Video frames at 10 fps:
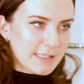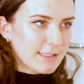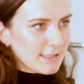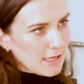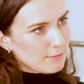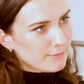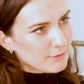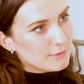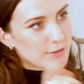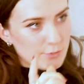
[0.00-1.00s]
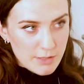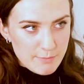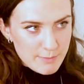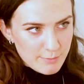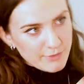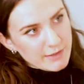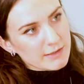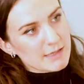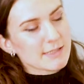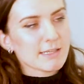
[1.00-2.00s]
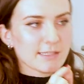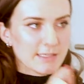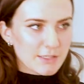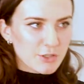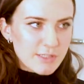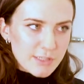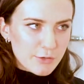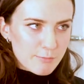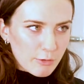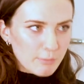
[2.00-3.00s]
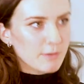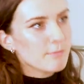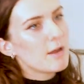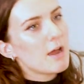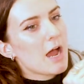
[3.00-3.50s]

Is this helpful? Do other people think this? It's just a you problem.